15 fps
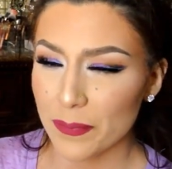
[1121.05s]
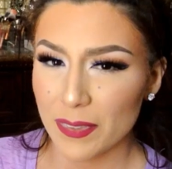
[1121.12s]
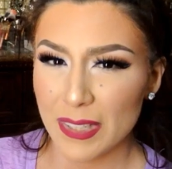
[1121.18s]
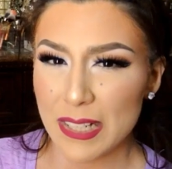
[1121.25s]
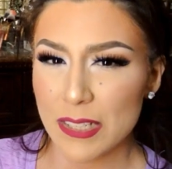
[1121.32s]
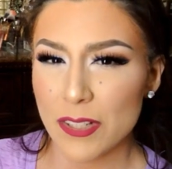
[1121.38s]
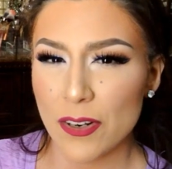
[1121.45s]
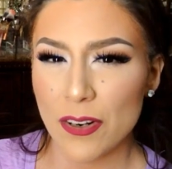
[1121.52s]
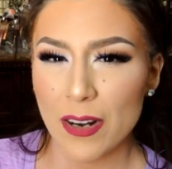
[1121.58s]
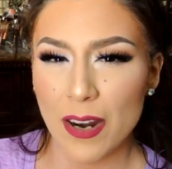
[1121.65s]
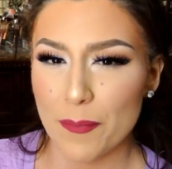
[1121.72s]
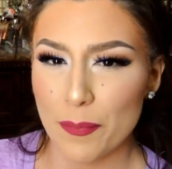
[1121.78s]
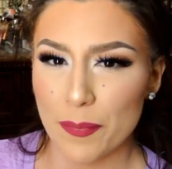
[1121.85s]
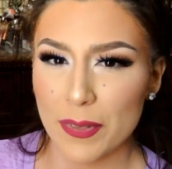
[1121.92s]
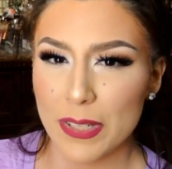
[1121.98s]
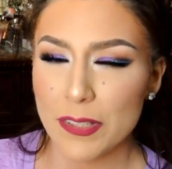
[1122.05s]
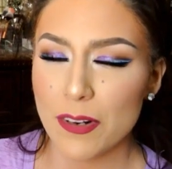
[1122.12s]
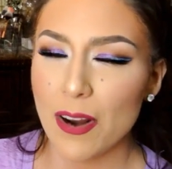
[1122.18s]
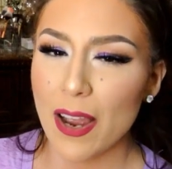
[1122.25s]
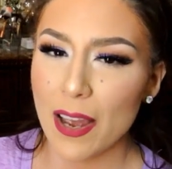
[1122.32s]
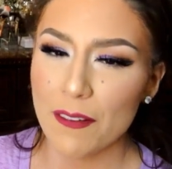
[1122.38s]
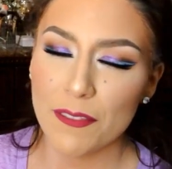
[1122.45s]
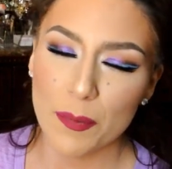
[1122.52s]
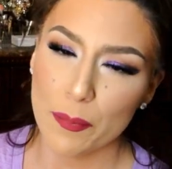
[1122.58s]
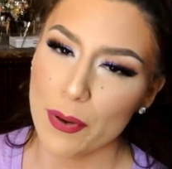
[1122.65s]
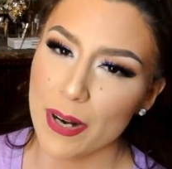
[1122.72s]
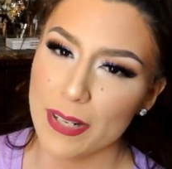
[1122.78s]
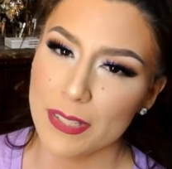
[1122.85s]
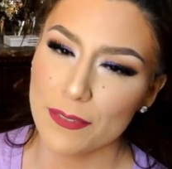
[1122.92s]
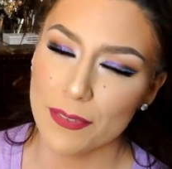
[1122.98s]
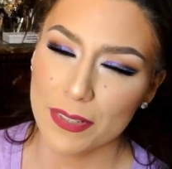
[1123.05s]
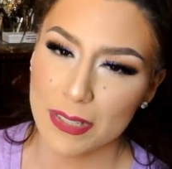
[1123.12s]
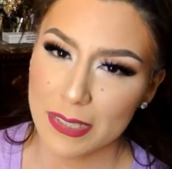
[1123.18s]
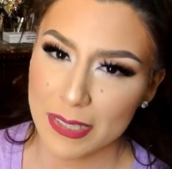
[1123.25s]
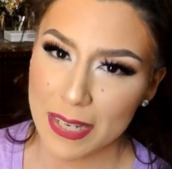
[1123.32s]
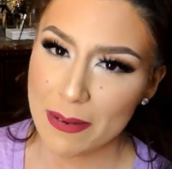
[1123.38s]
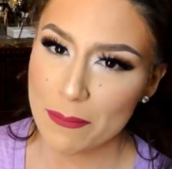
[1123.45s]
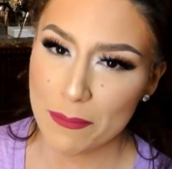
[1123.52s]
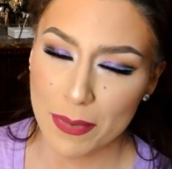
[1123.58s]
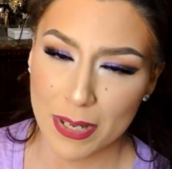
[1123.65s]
these are half the price for the same